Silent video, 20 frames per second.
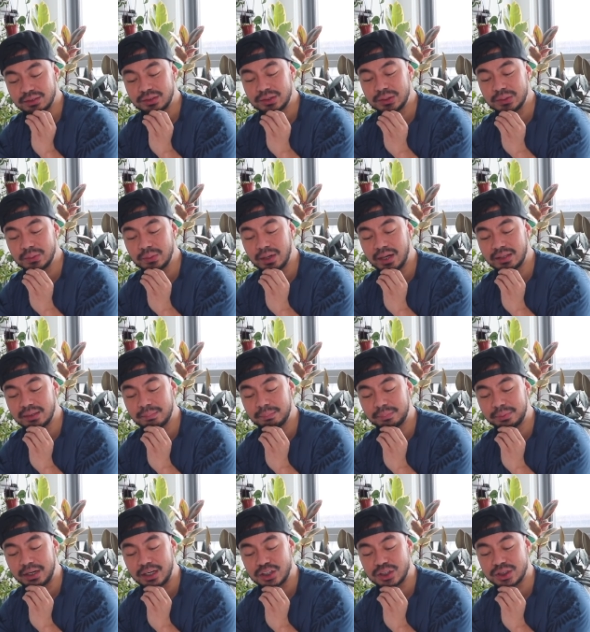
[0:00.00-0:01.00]
Do an
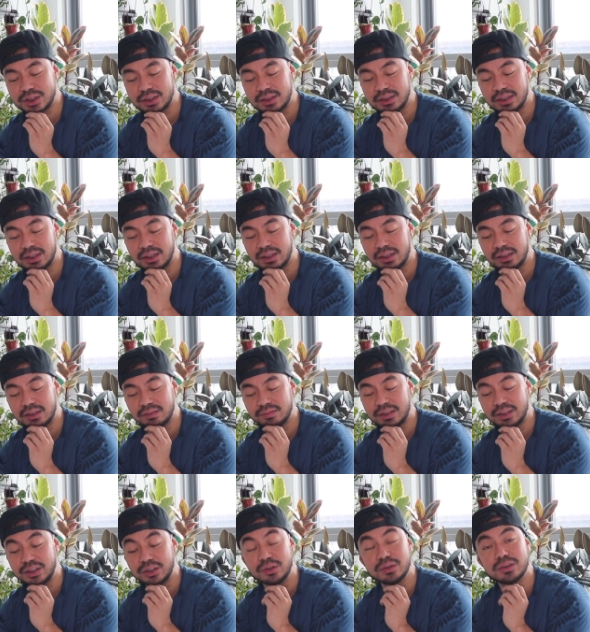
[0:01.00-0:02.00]
impression of
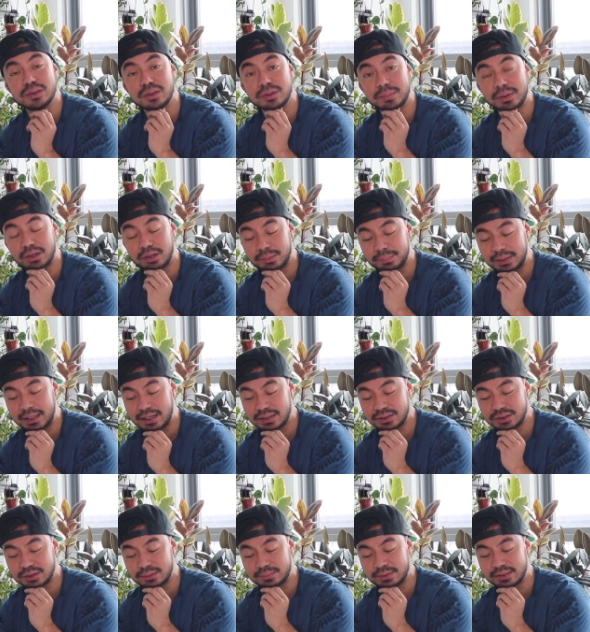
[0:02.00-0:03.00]
a YouTuber or
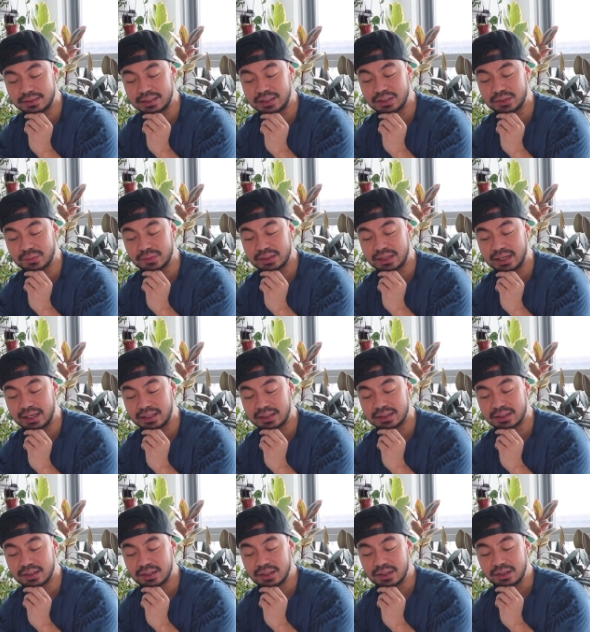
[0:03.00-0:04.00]
plantuber that you
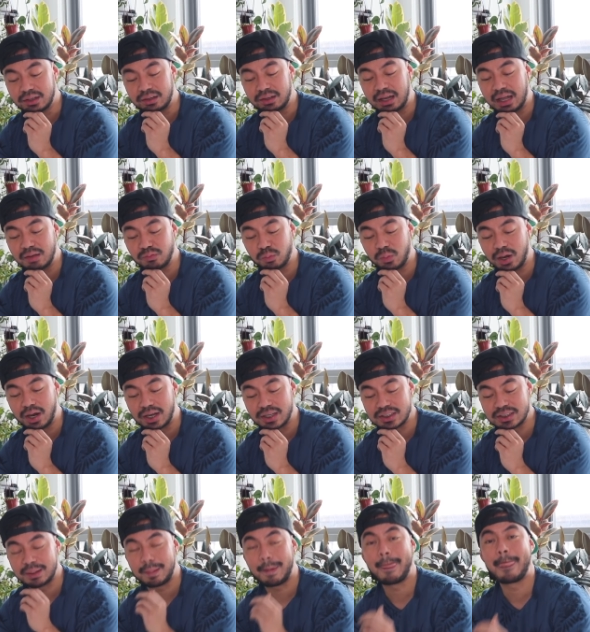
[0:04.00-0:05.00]
like or have
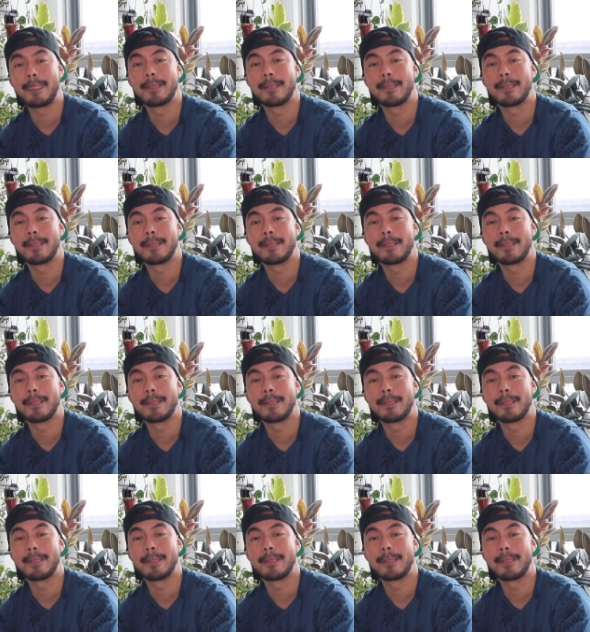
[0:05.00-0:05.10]
watched.